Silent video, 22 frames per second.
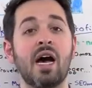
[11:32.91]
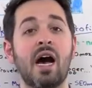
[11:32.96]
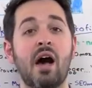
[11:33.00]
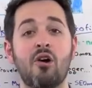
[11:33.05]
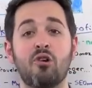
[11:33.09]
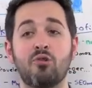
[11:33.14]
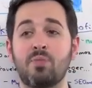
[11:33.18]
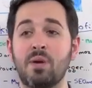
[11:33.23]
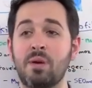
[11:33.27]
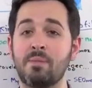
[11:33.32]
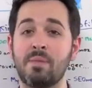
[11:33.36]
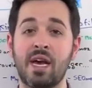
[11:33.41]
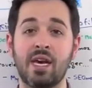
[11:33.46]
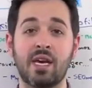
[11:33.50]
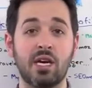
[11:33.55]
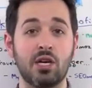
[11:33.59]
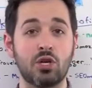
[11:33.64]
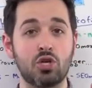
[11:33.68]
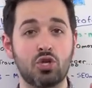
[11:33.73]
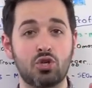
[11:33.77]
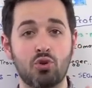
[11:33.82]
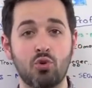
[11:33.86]
I would be
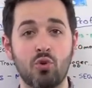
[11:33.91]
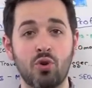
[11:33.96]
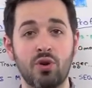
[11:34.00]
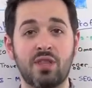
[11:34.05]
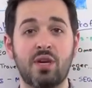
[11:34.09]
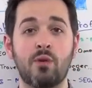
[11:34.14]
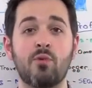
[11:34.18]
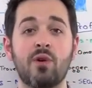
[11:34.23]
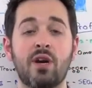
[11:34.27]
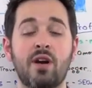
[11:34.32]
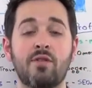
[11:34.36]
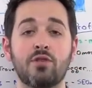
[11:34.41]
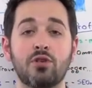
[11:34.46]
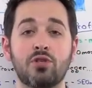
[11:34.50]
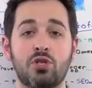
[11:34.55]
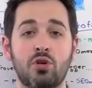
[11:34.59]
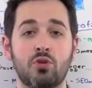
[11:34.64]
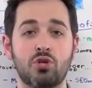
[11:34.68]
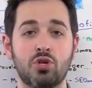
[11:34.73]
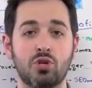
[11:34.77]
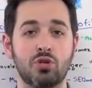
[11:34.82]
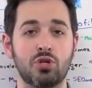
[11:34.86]
making sure that whatever
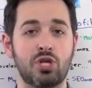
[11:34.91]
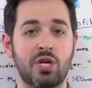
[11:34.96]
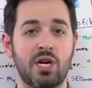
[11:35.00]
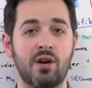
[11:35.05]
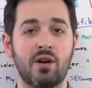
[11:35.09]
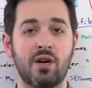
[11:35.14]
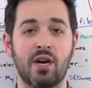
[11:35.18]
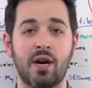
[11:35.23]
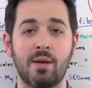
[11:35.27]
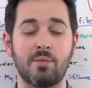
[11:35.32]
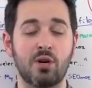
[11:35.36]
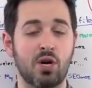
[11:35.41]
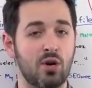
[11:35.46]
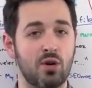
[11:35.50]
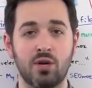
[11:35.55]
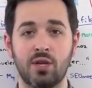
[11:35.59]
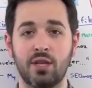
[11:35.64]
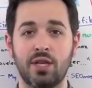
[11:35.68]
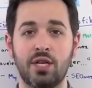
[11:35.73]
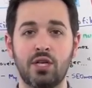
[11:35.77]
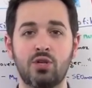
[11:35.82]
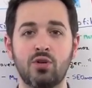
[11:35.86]
social sharing I'm
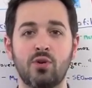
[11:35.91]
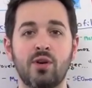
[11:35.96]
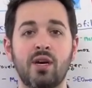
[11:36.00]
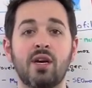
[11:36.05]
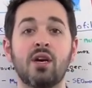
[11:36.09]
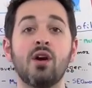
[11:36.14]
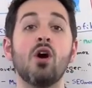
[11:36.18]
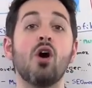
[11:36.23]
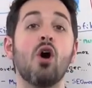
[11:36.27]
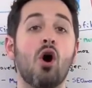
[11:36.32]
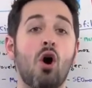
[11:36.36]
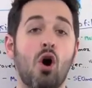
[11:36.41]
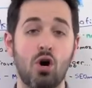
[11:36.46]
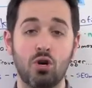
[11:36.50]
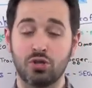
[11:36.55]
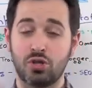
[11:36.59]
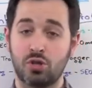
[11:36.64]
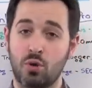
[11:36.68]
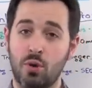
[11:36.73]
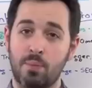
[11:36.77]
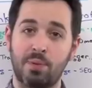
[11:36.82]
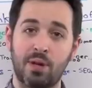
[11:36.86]
currently doing
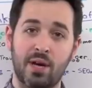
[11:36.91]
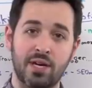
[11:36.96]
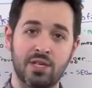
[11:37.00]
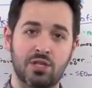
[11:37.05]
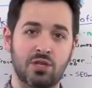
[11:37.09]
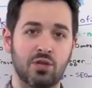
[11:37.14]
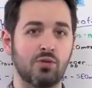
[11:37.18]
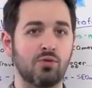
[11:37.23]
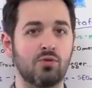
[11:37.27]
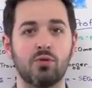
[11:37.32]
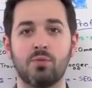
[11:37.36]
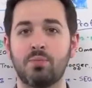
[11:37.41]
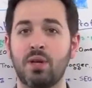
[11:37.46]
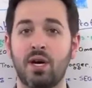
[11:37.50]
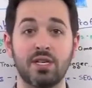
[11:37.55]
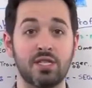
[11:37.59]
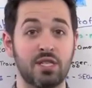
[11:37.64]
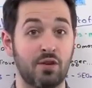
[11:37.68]
also applies to Google+.